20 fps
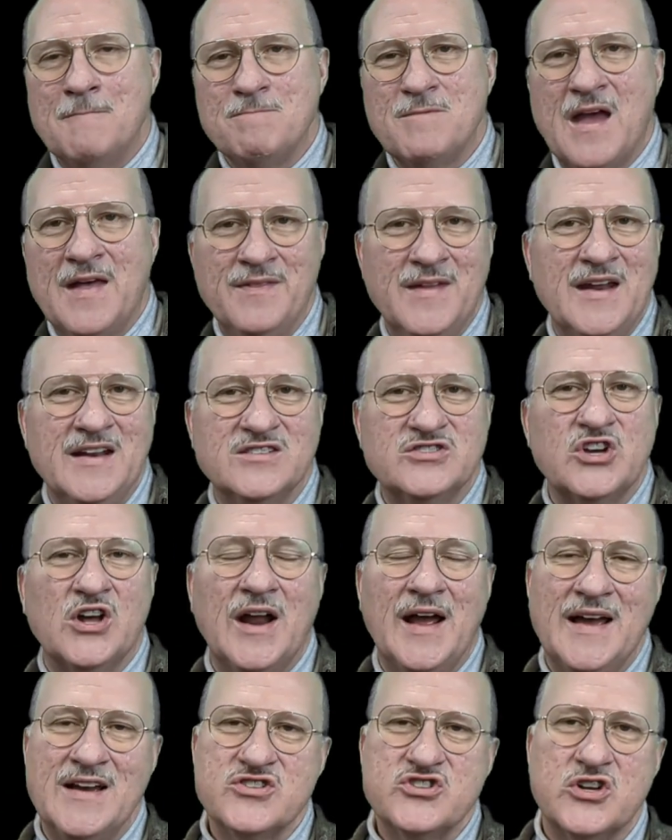And then it's going
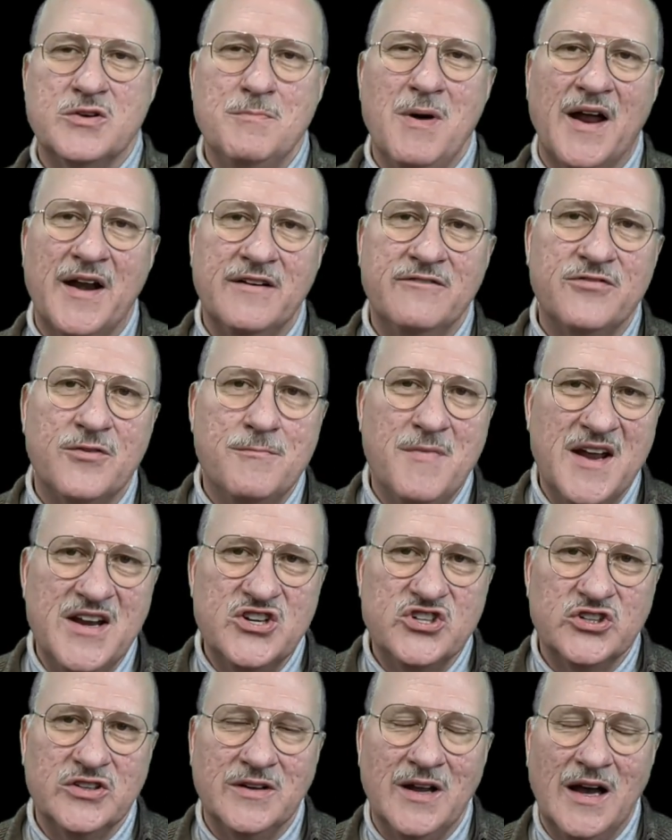to ask you about
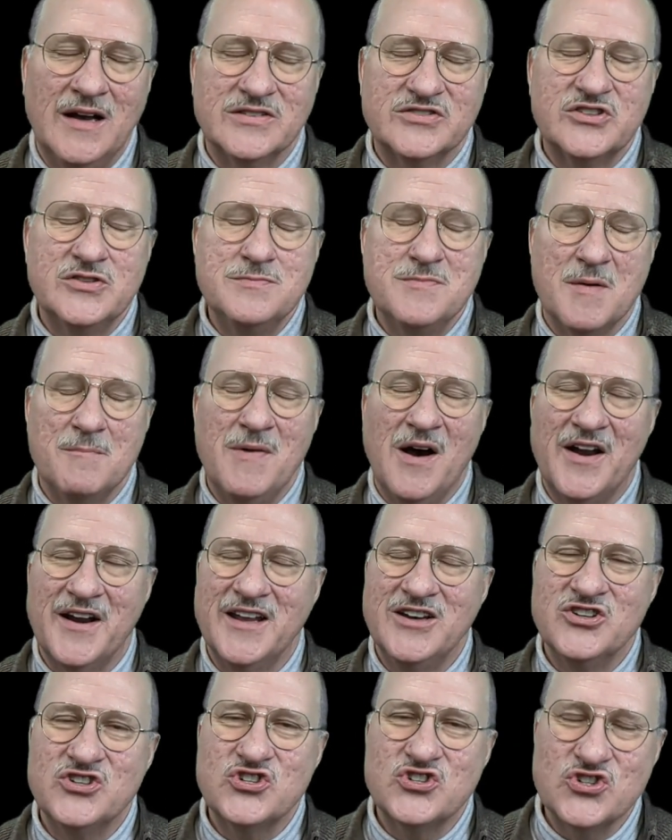about
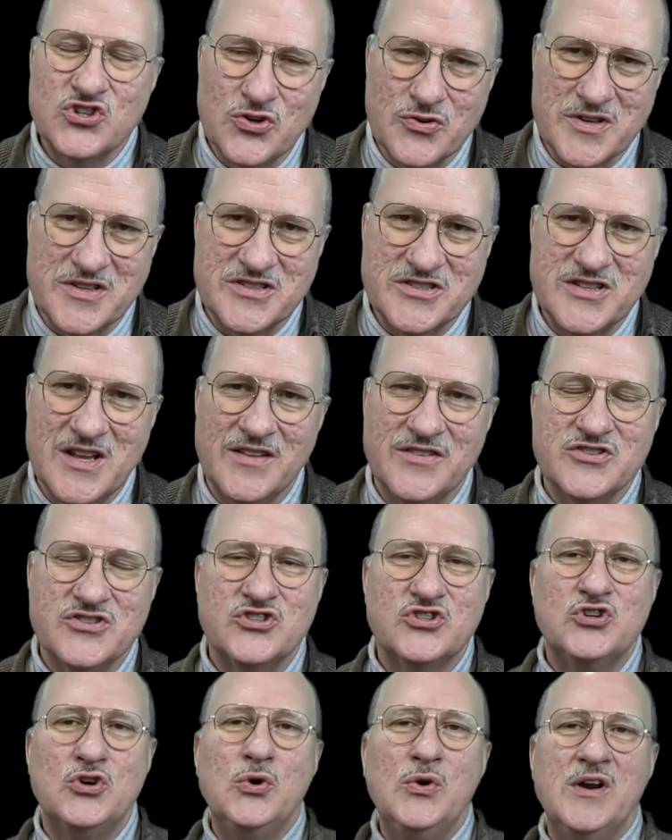insurance. Now, there's
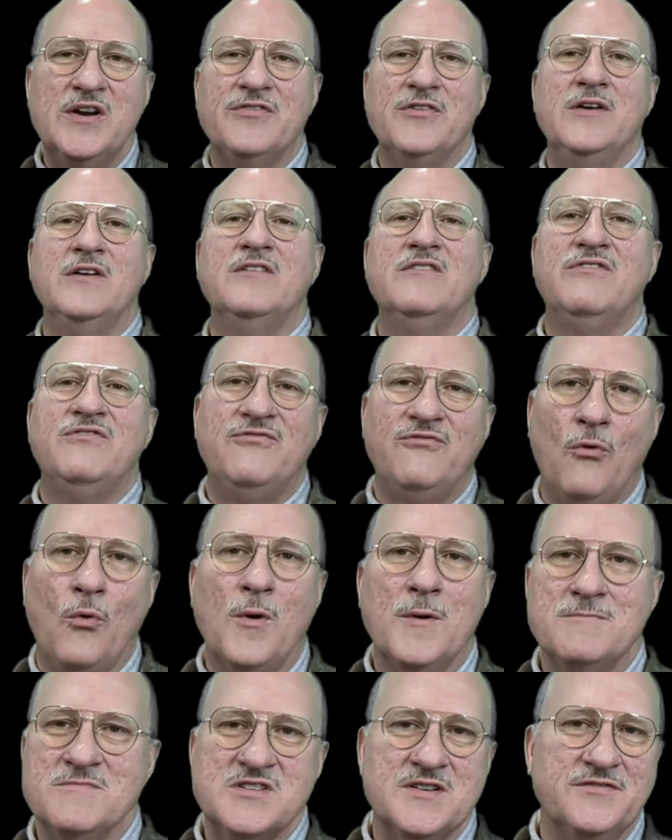two different
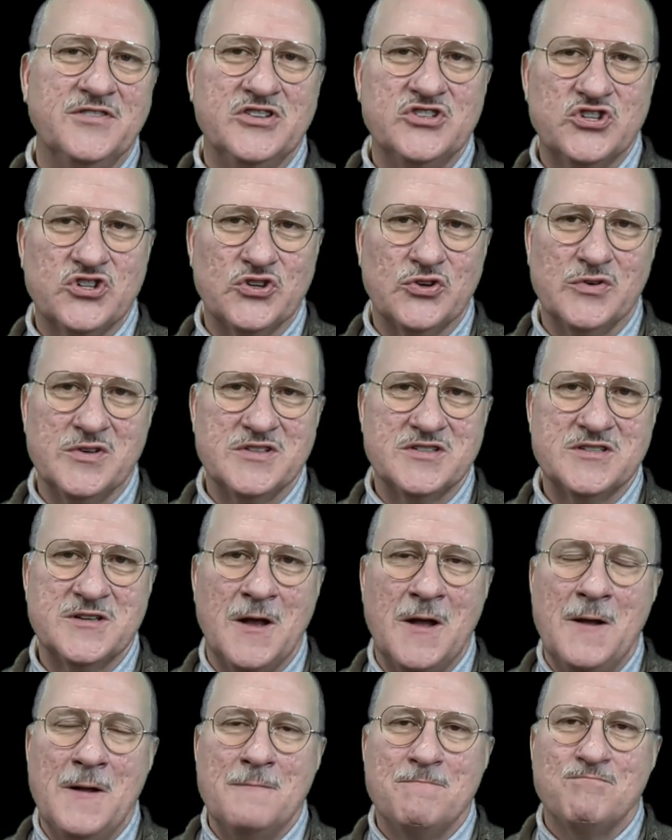forms of insurance.
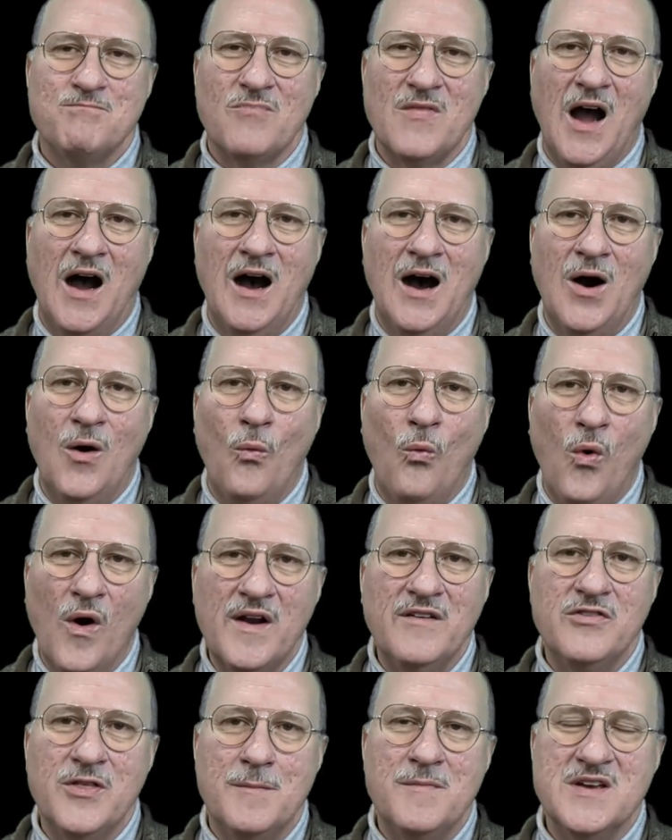One
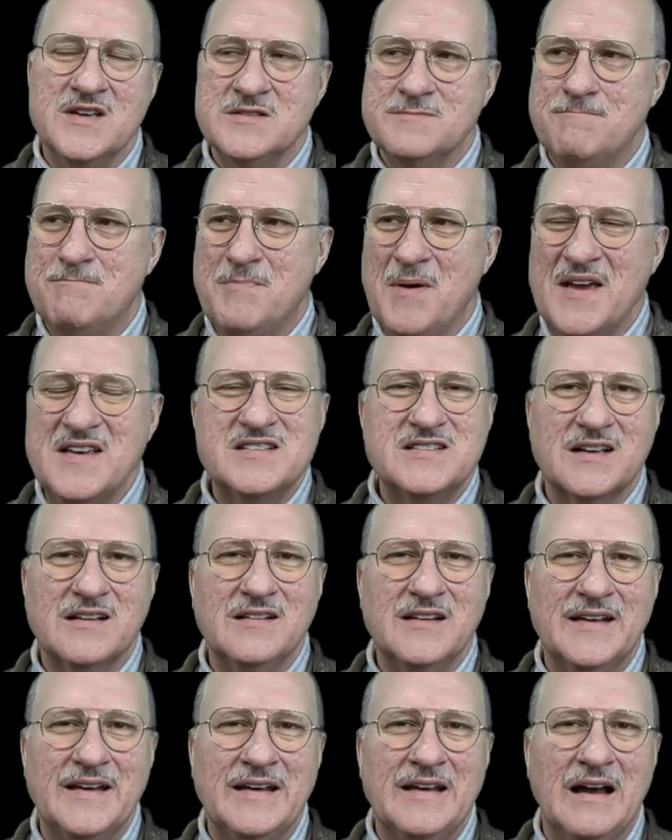of them is
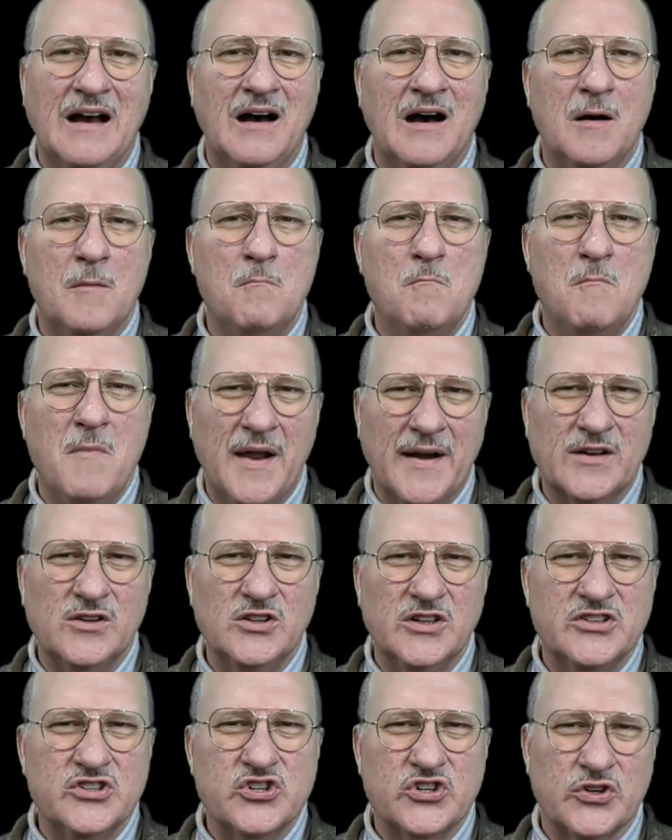basically medical
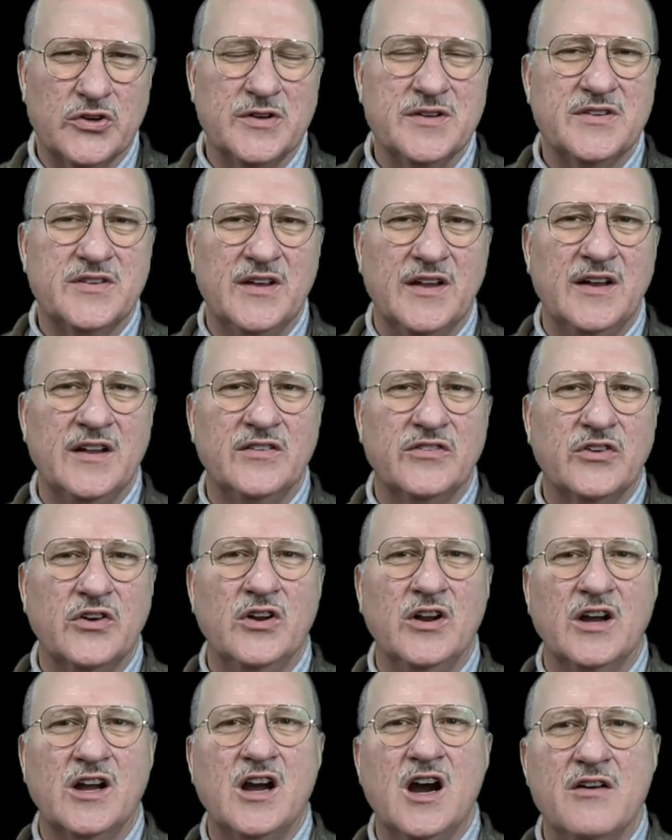insurance, and it's
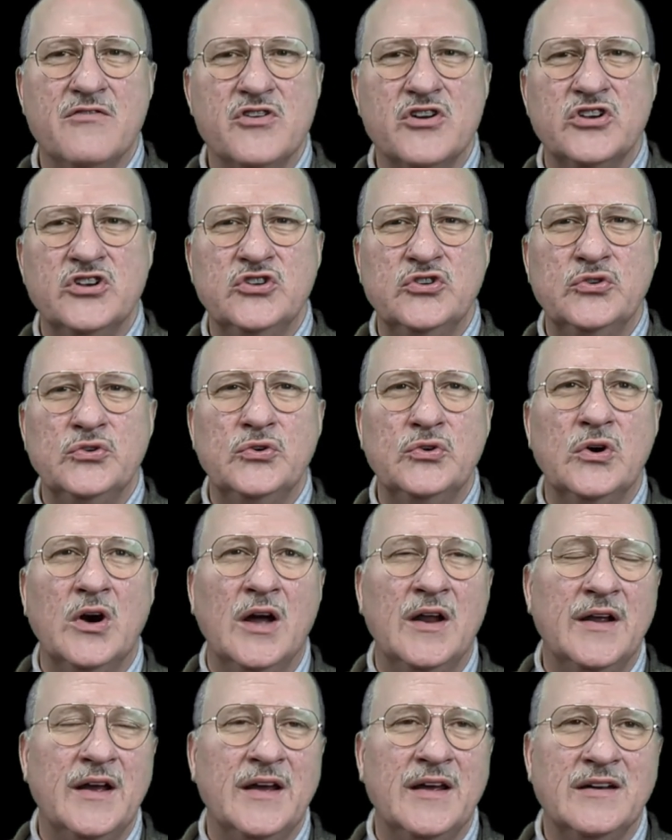going to cover you
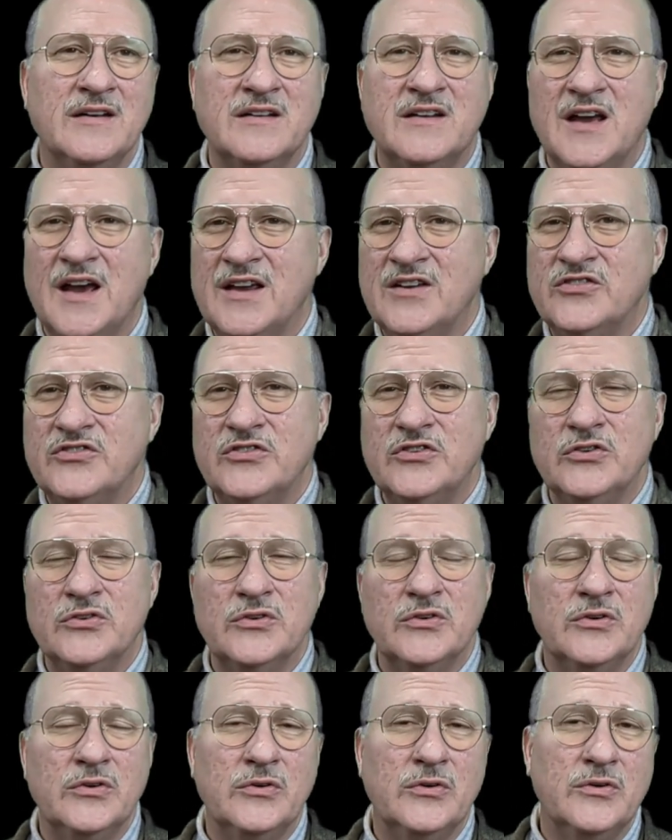in case
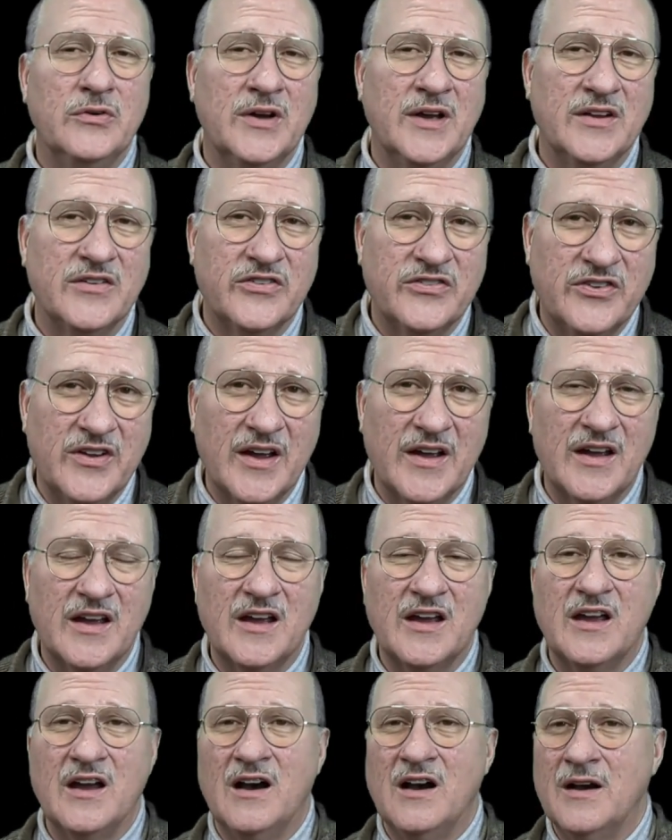you get
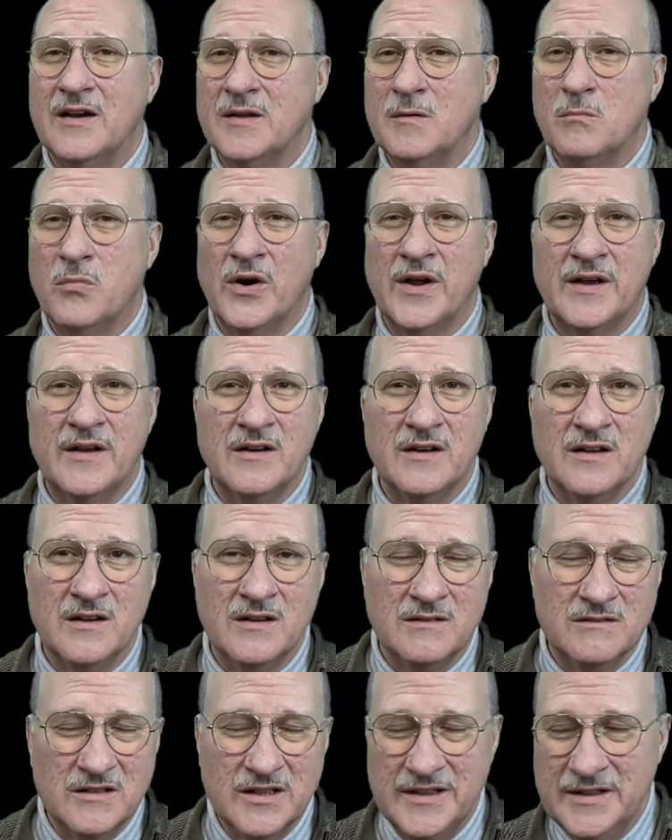sick, you break
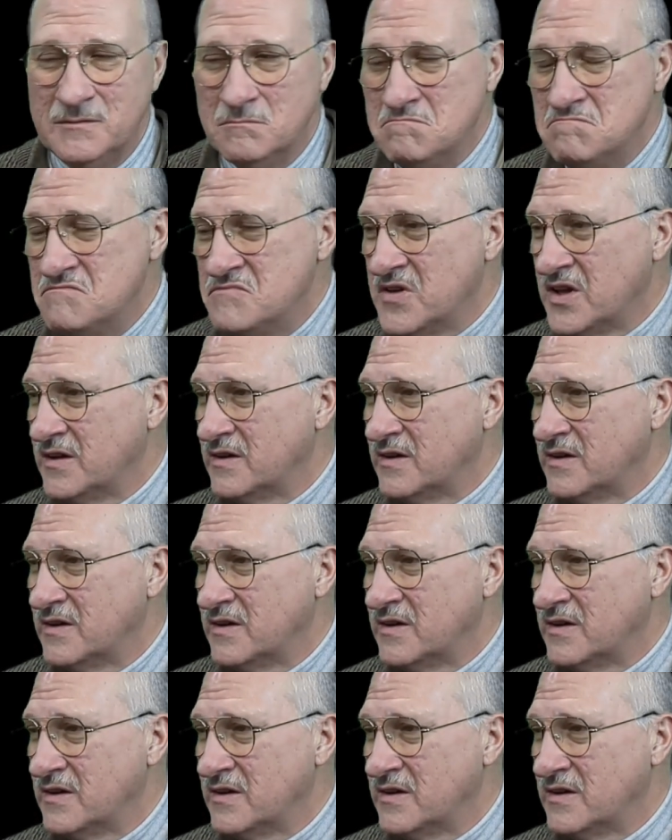a limb,